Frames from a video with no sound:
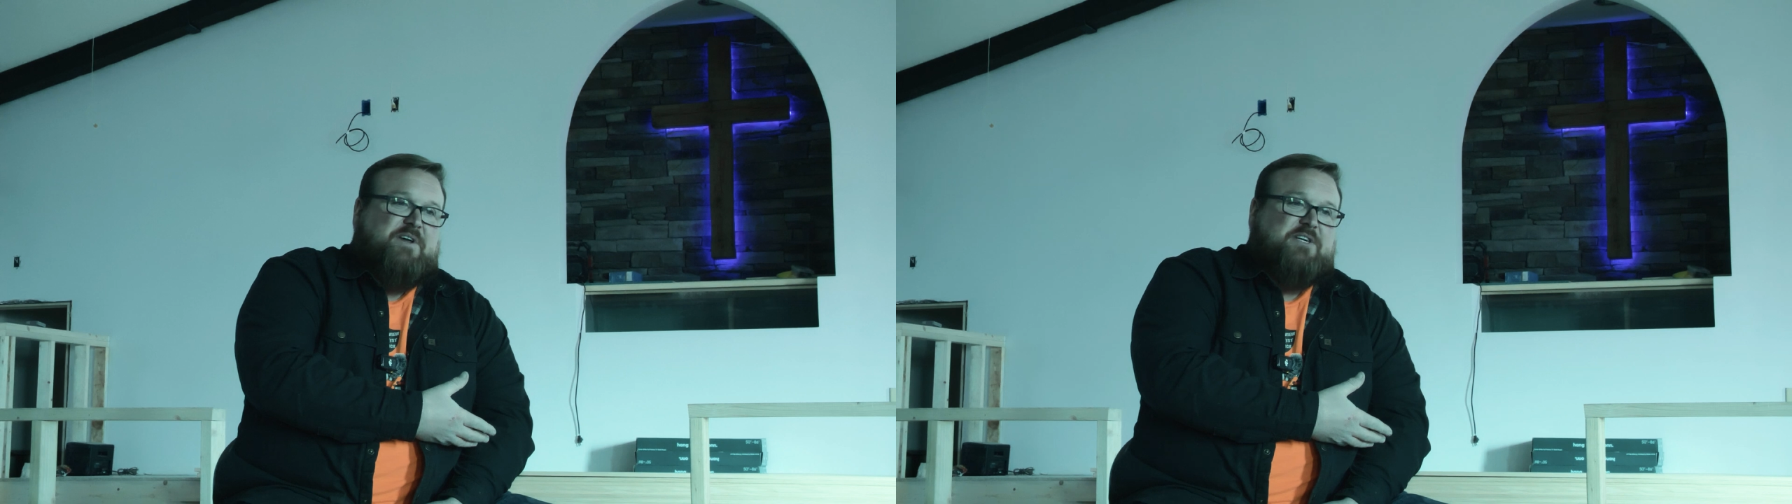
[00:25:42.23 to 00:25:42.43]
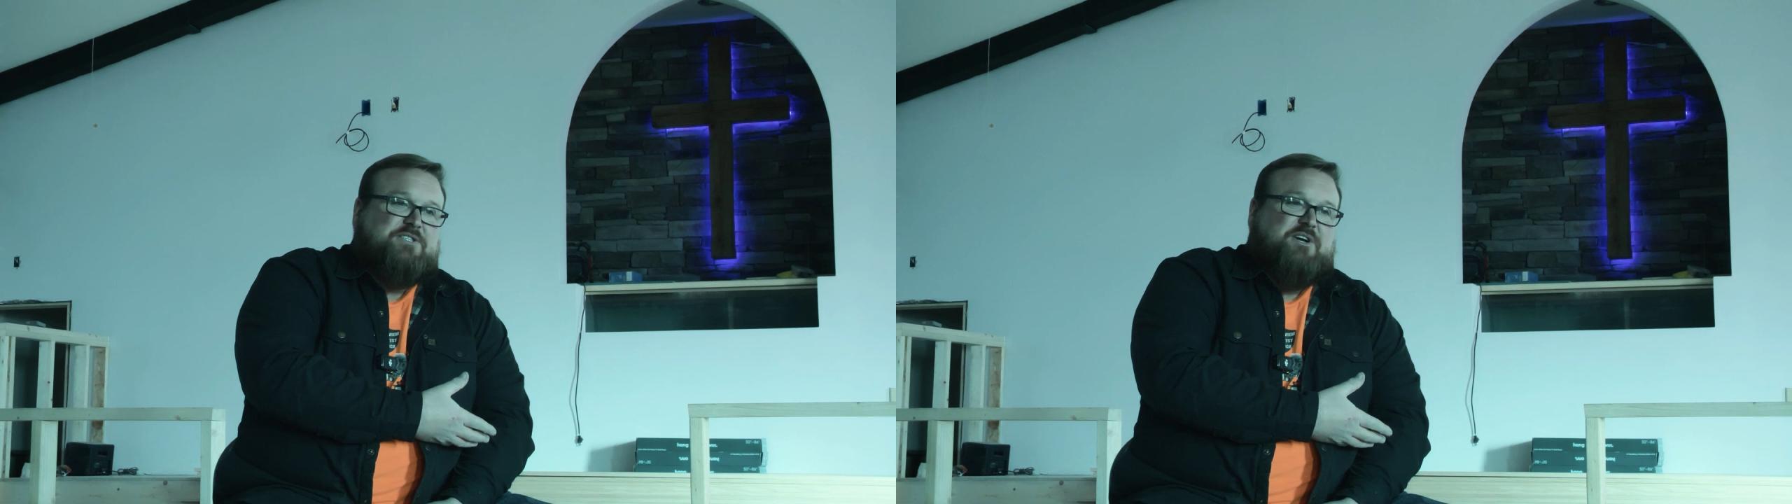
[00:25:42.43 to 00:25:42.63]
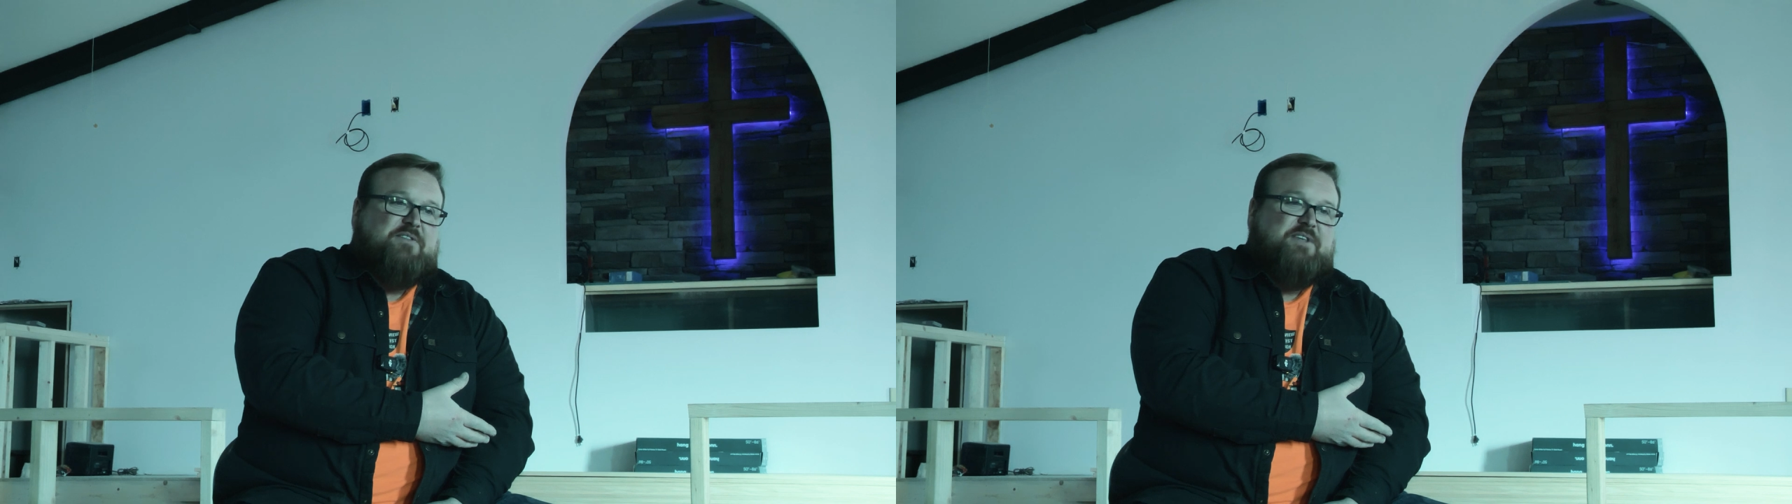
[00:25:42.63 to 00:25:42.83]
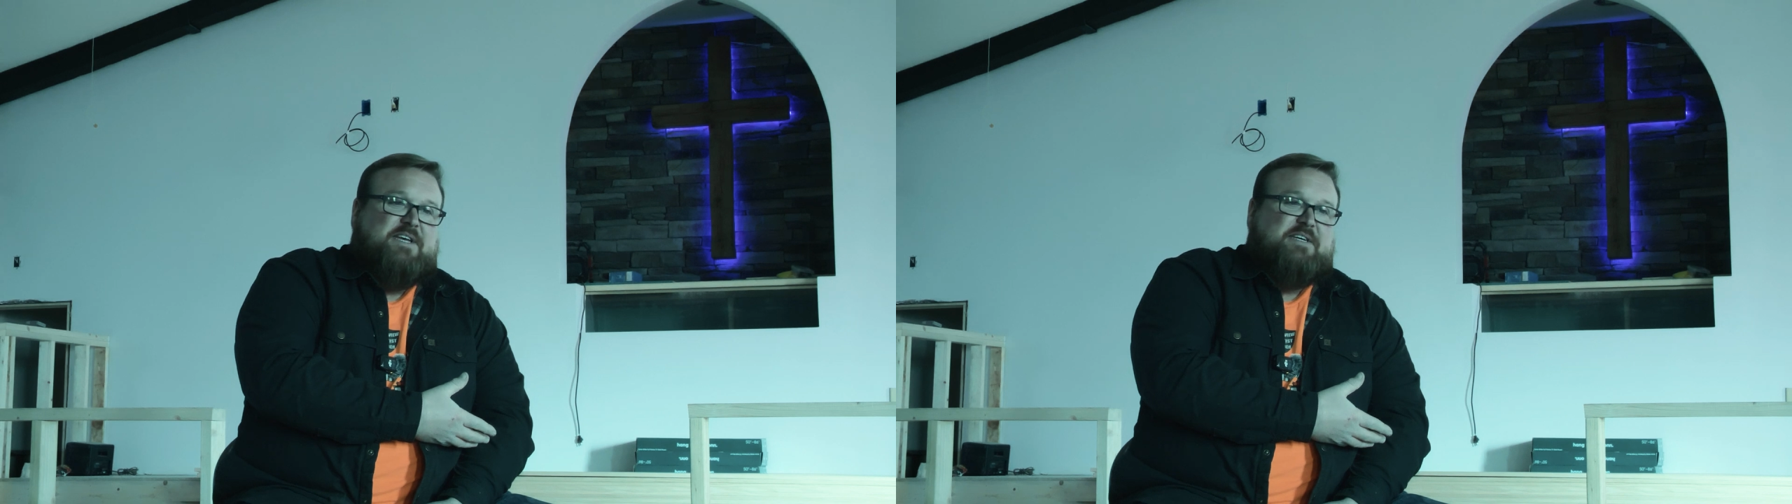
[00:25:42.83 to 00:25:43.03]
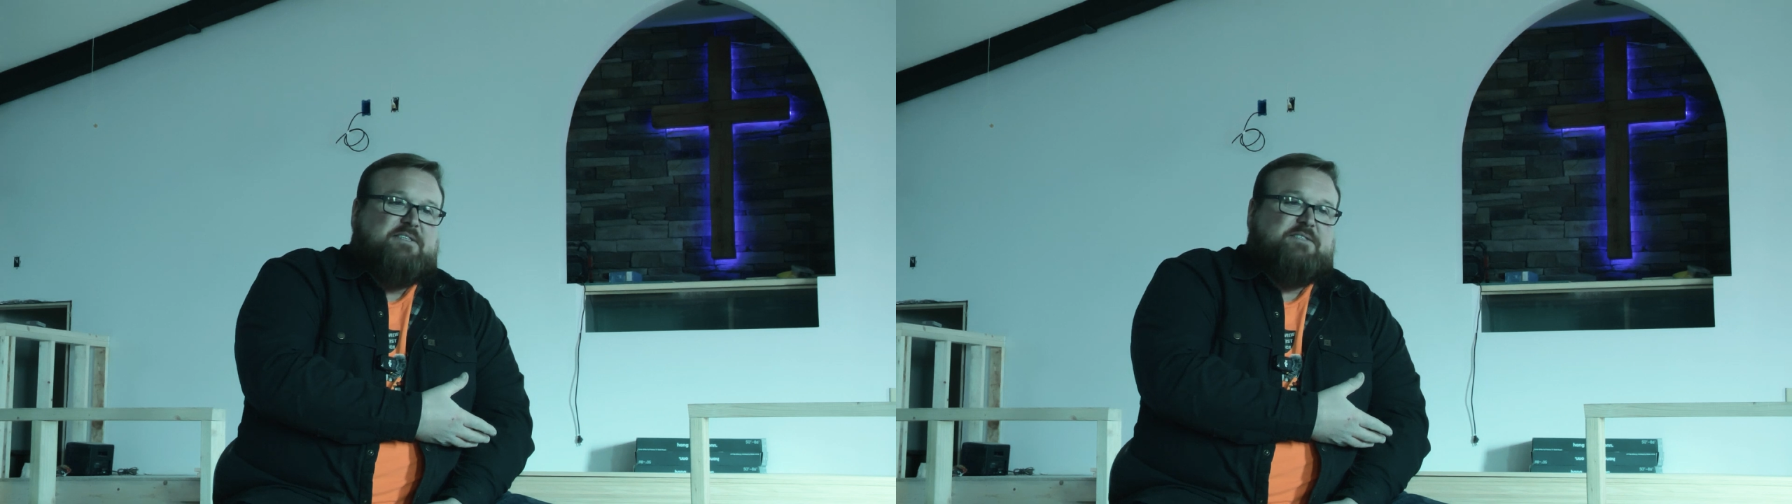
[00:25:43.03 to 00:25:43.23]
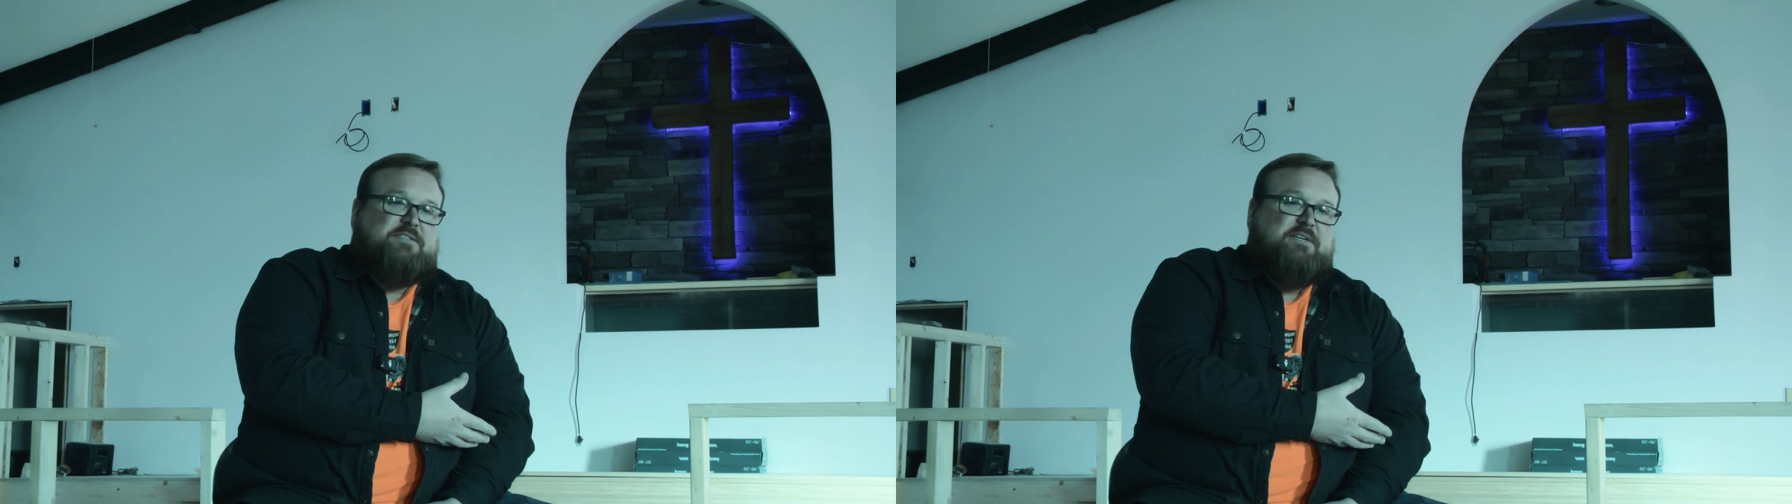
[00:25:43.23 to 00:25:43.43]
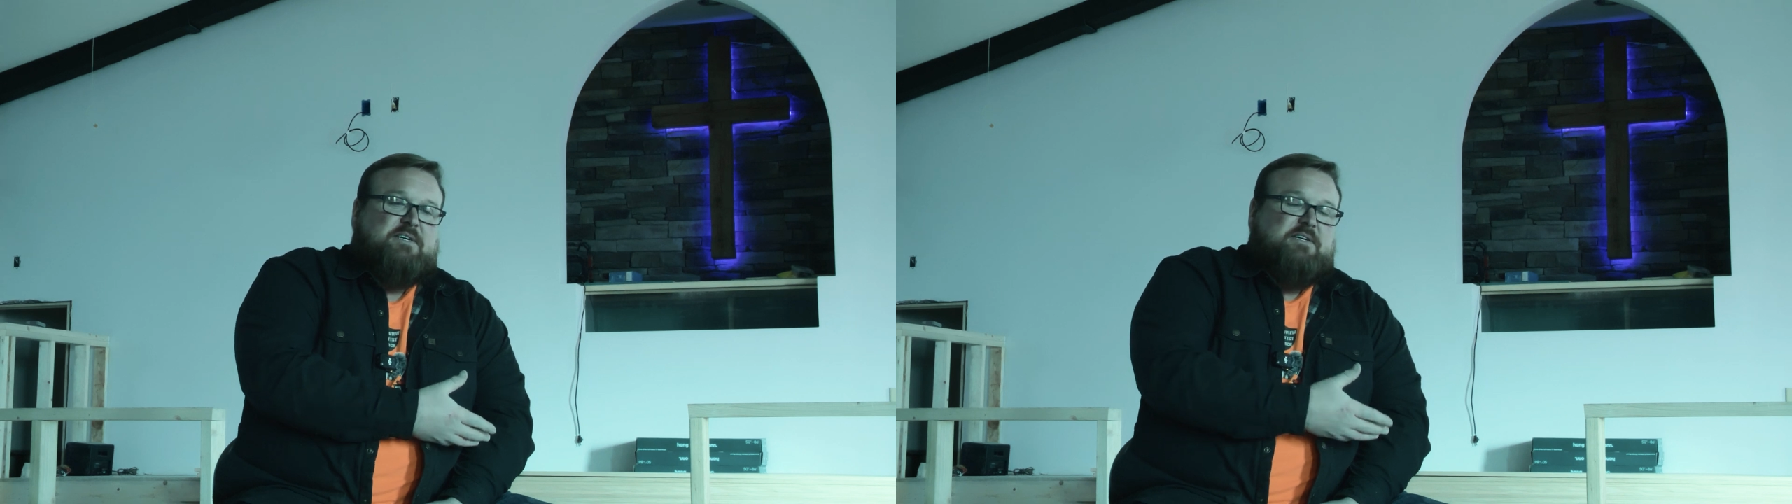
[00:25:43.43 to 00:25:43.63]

finish on this,